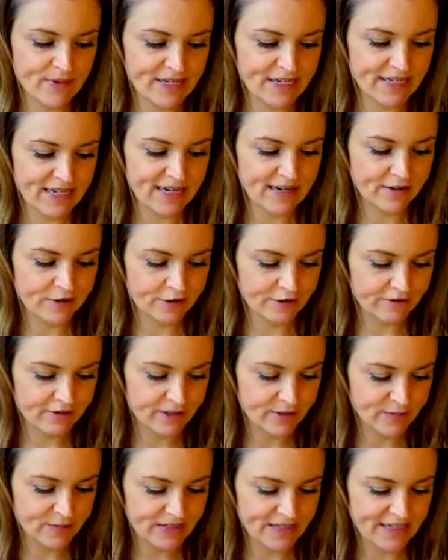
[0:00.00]
made a hat on
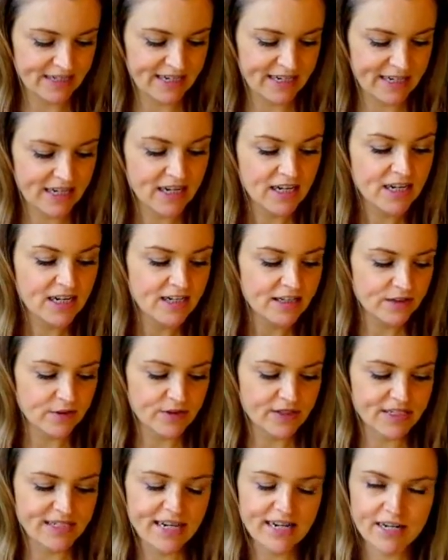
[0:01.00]
Christmas Day. So
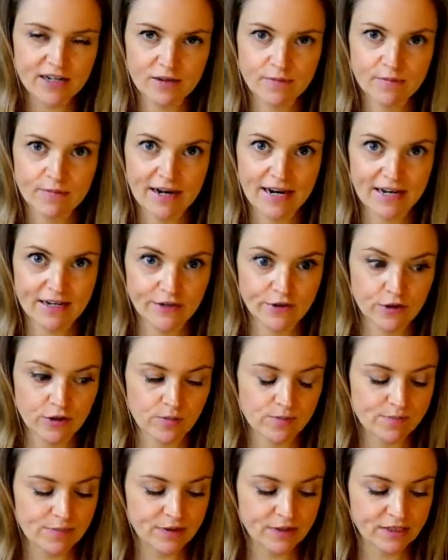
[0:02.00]
I'd taken mine
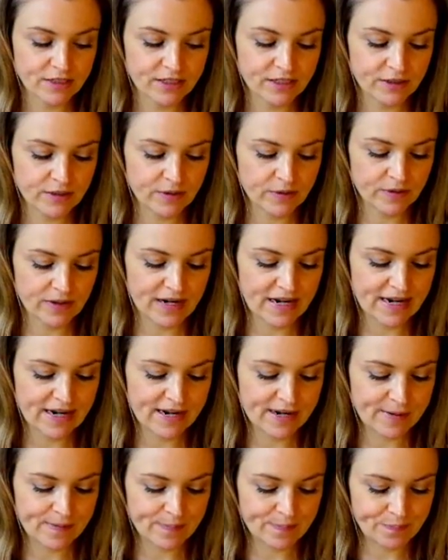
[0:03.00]
up to
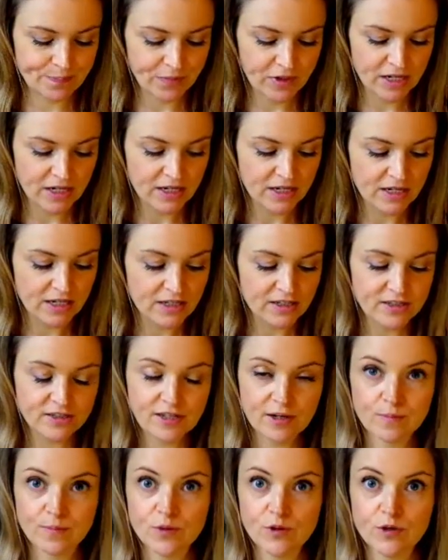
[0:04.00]

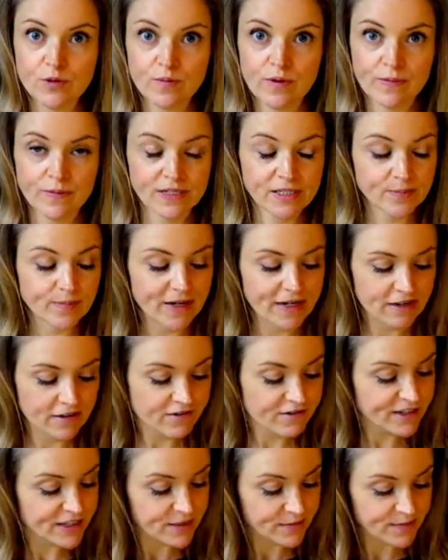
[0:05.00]
Stockport, where we spent
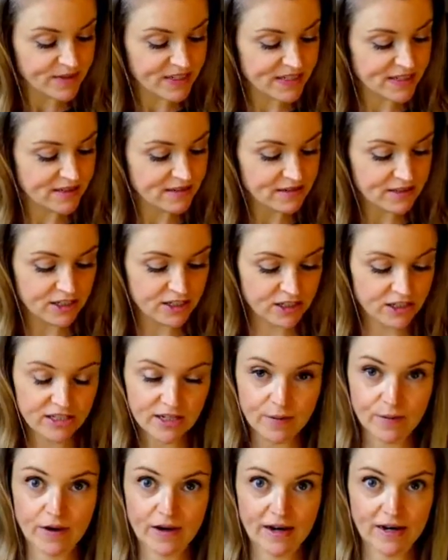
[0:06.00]
Christmas, to show
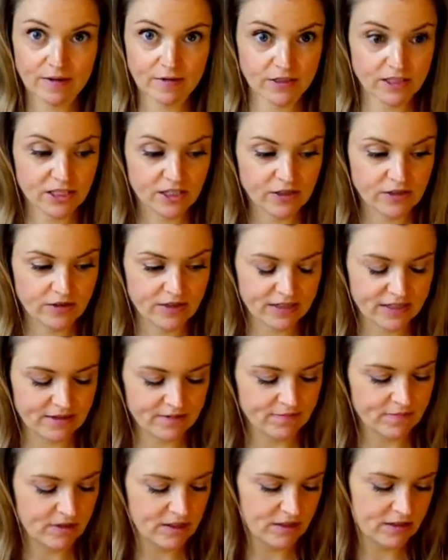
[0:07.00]
her how to use it.
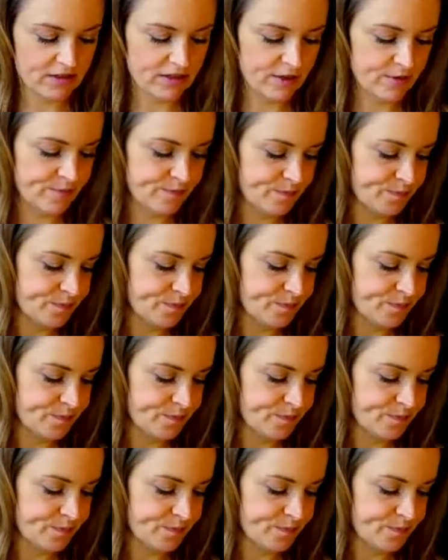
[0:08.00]
So